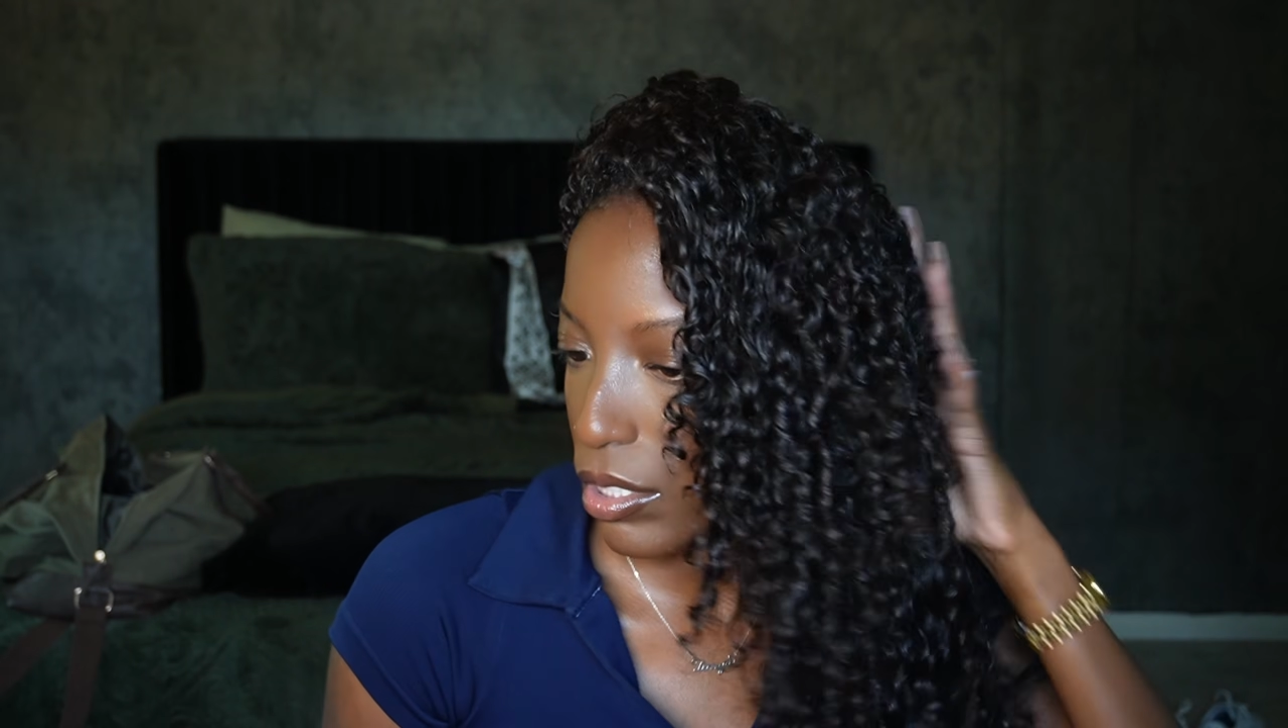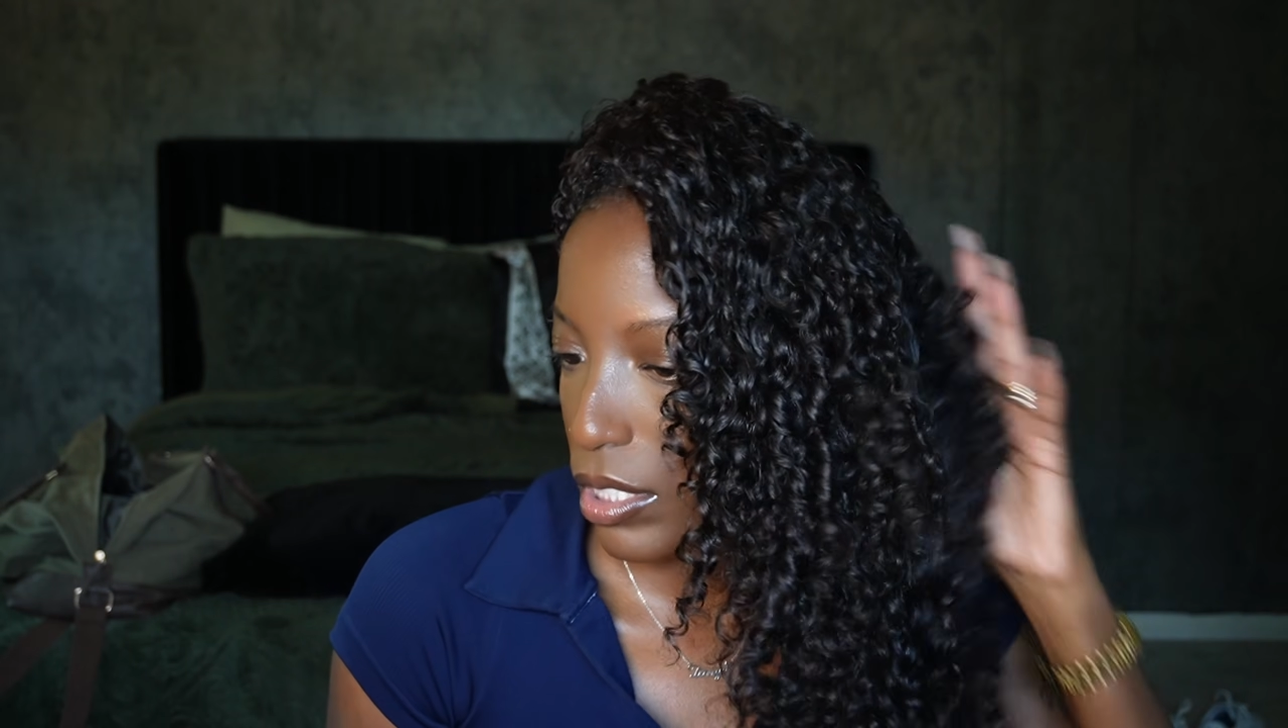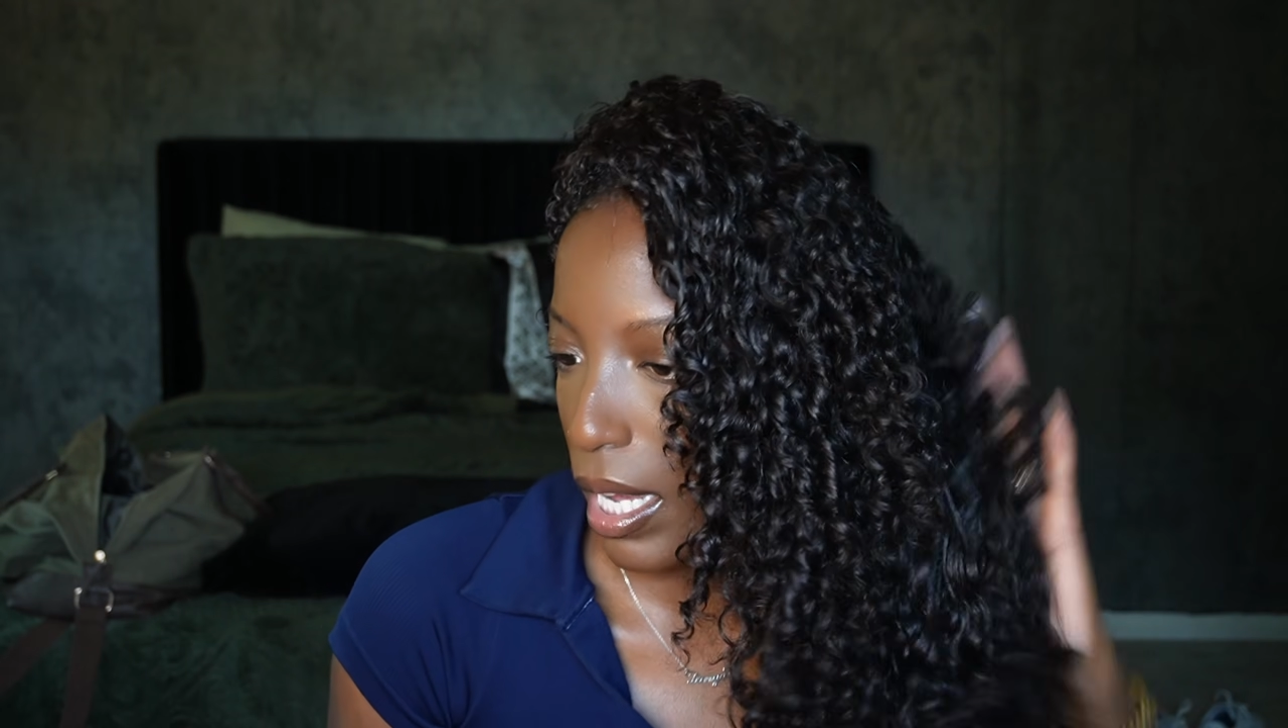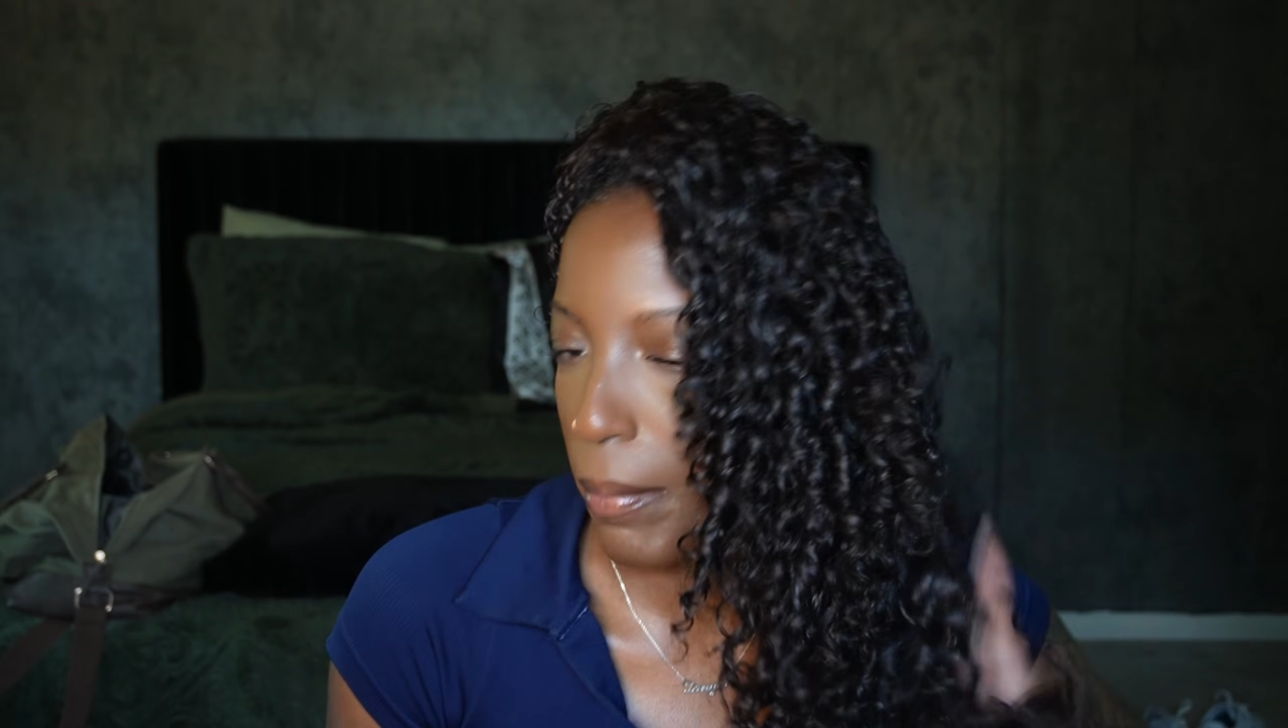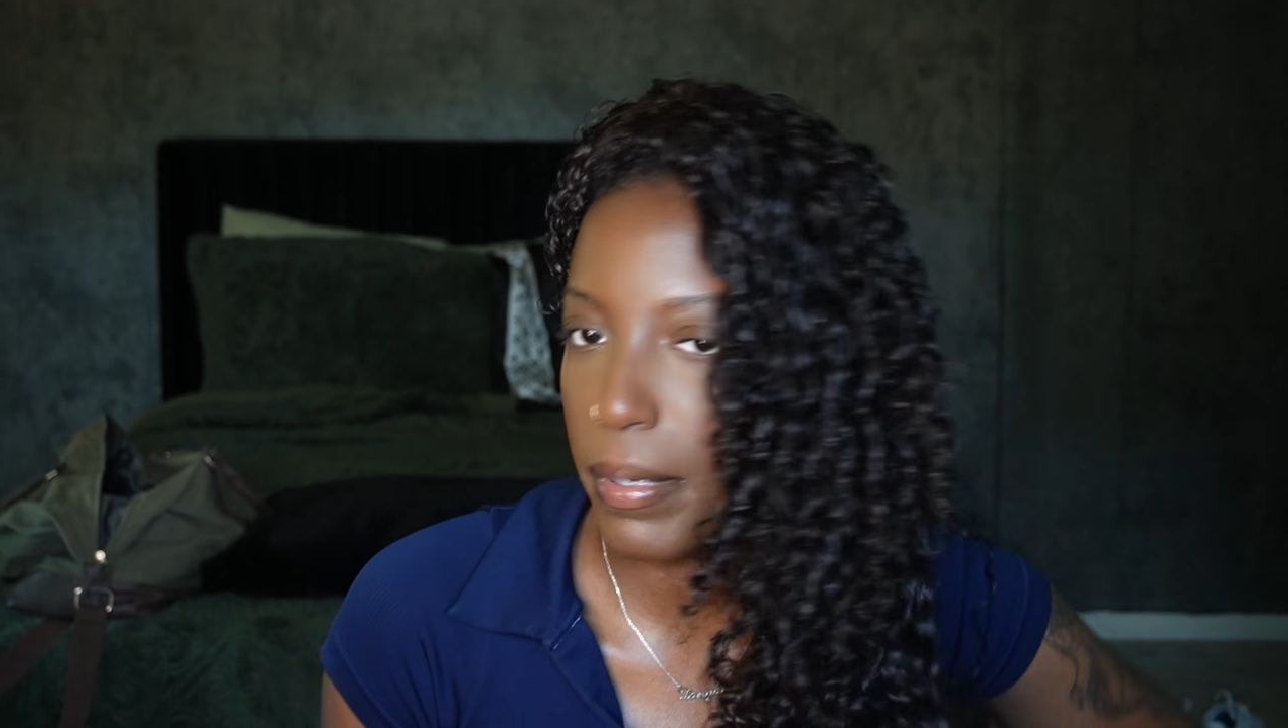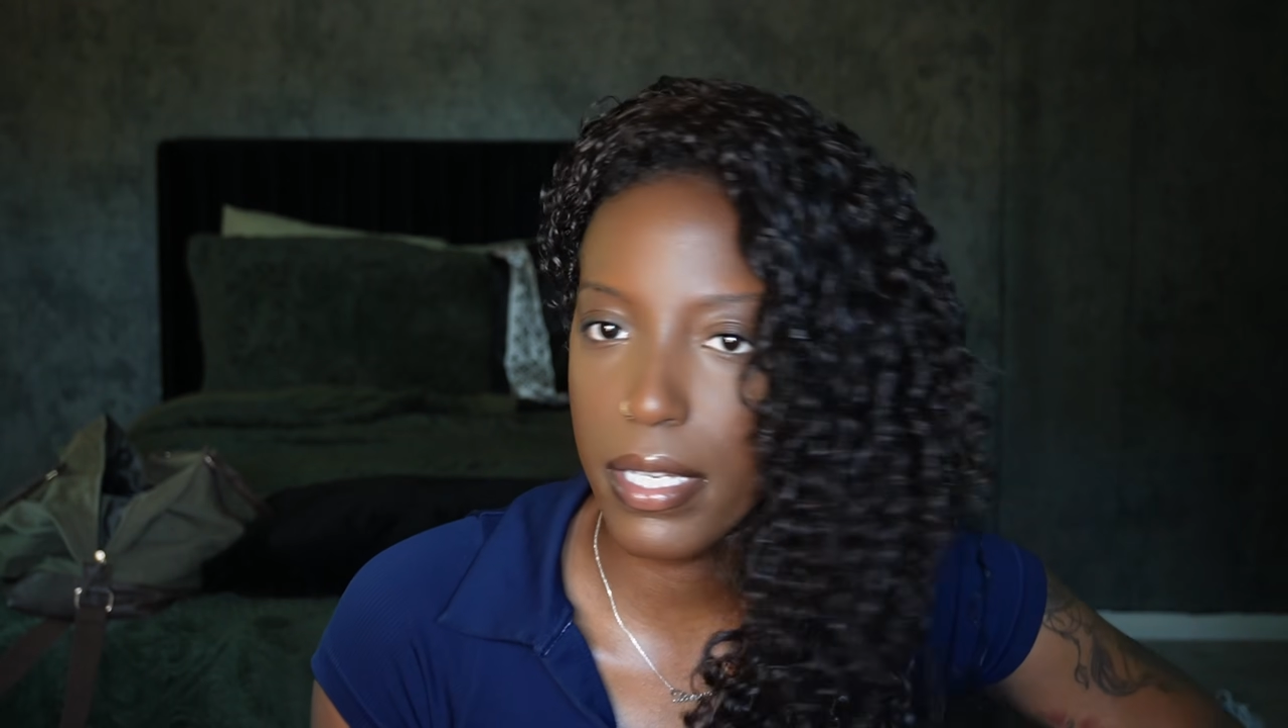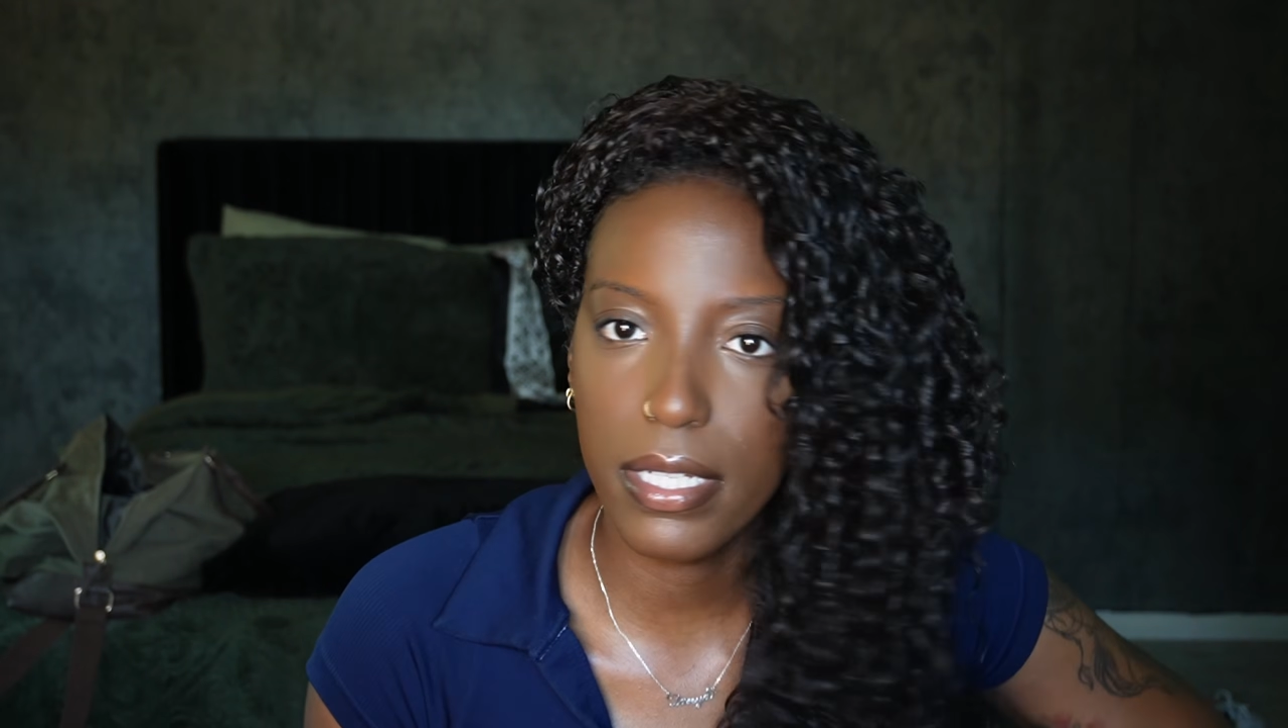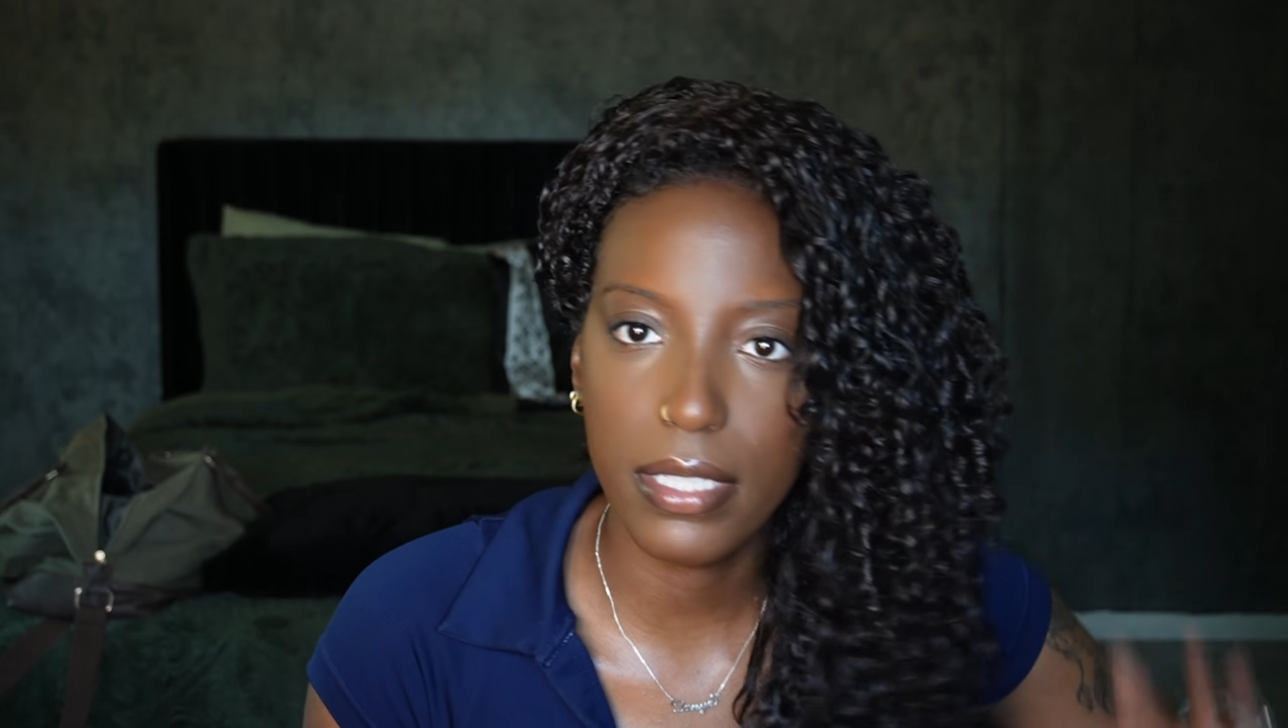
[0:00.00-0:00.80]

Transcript: shopping,